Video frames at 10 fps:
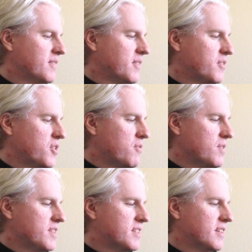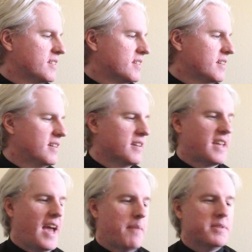very recent
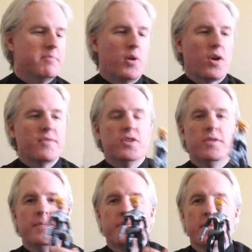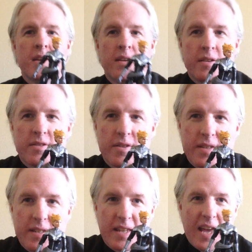Captain Marvel. So
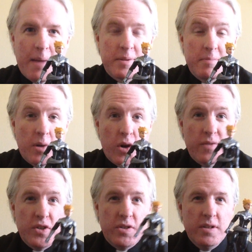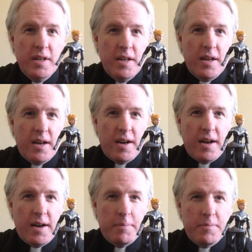this is Captain Marvel
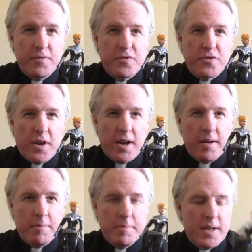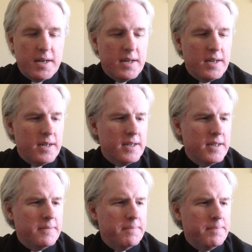from
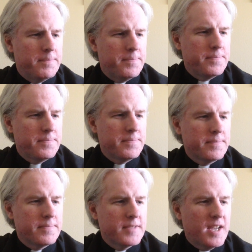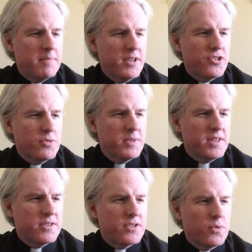I'm not sure what
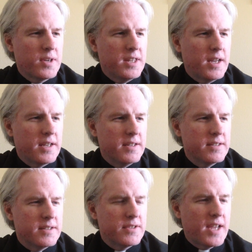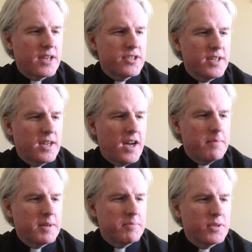the storyline is. It's actually a
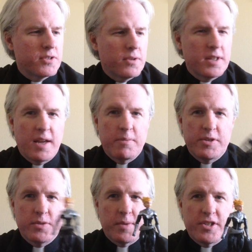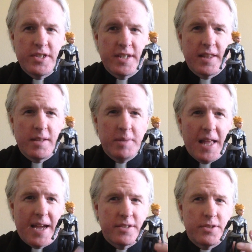comic book storyline, which is why she's got the
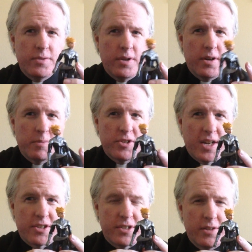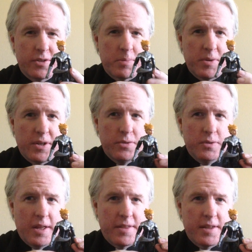black suit on, which actually looks pretty
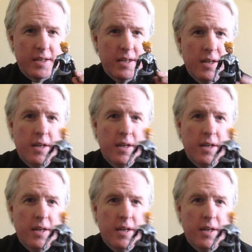cool, I think.